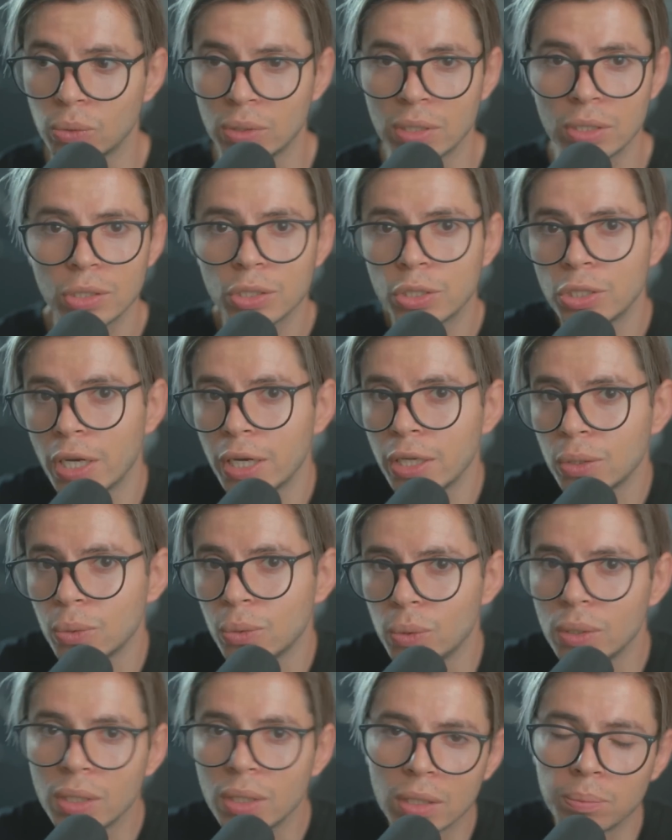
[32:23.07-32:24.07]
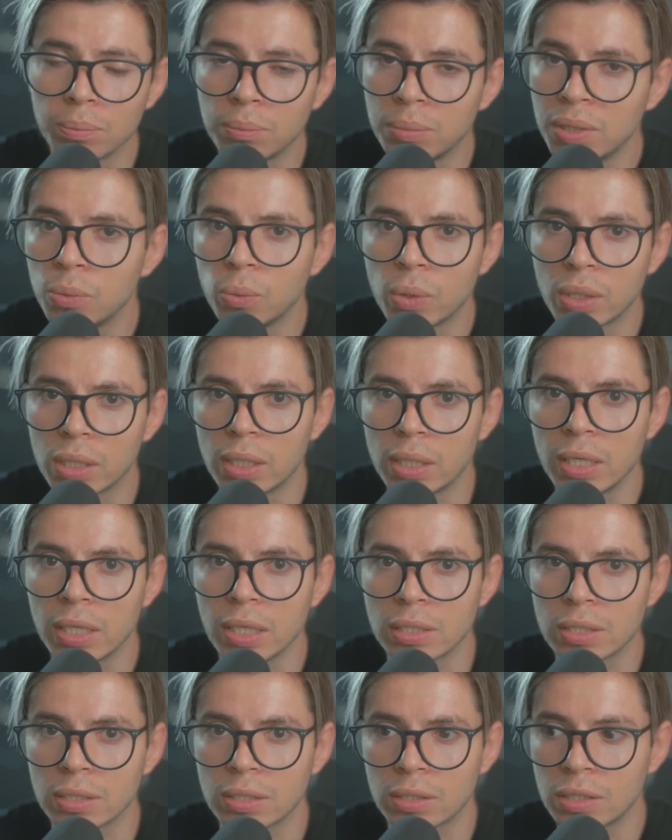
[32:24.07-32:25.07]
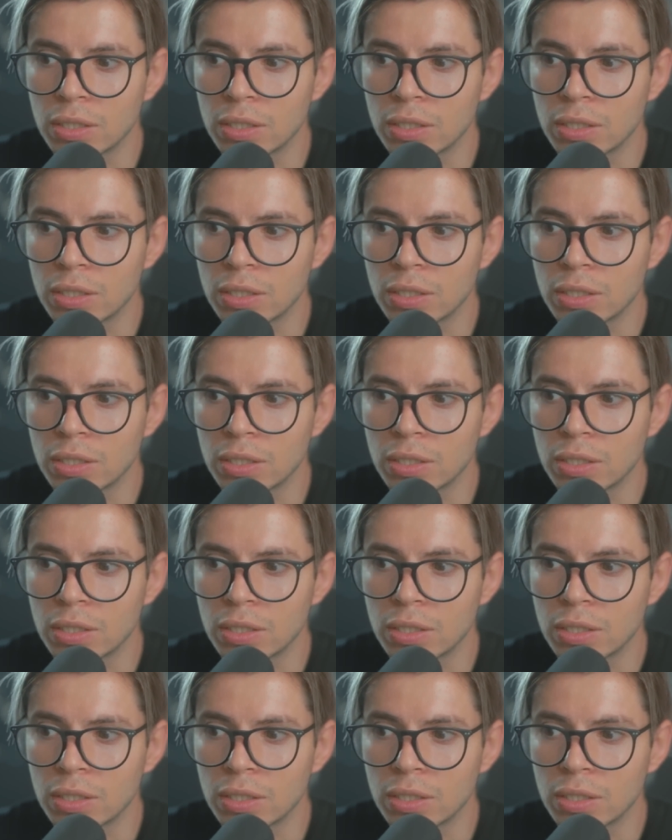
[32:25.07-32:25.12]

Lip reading: this channel wouldn't be what it is.